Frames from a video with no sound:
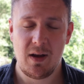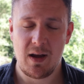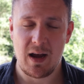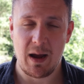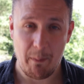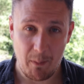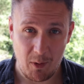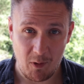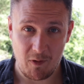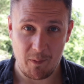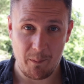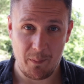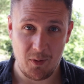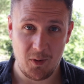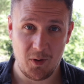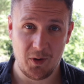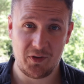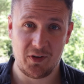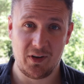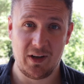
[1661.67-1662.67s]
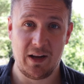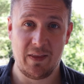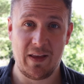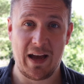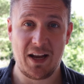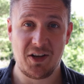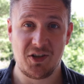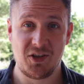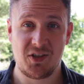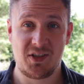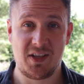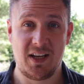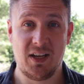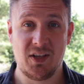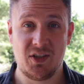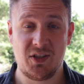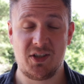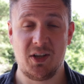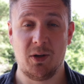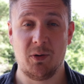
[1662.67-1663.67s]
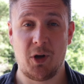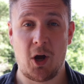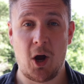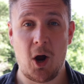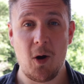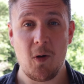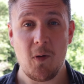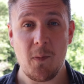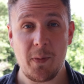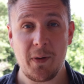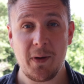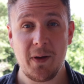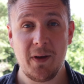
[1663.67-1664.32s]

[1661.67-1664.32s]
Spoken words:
and more importantly, that just instilled hope